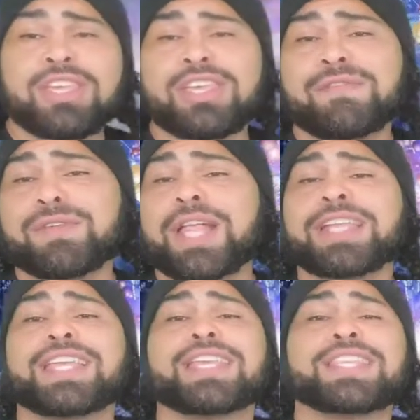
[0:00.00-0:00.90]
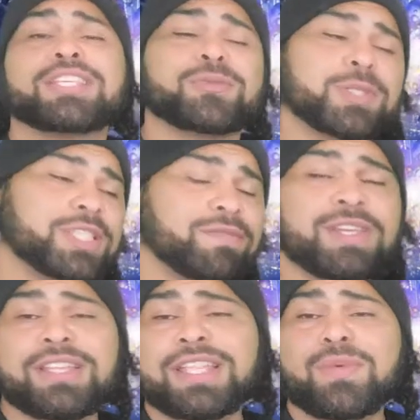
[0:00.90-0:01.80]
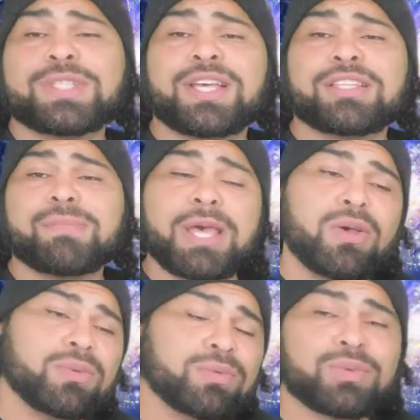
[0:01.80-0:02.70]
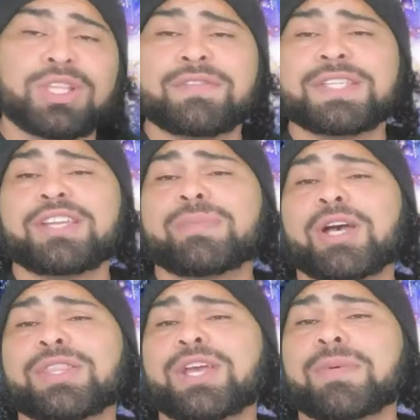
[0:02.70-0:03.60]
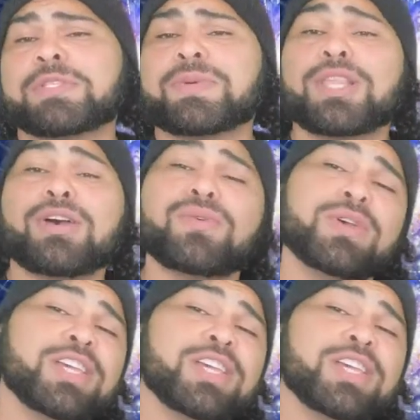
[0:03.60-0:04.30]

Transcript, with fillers: If you liked anything specifically that we talked about, love to hear about it in the comments below.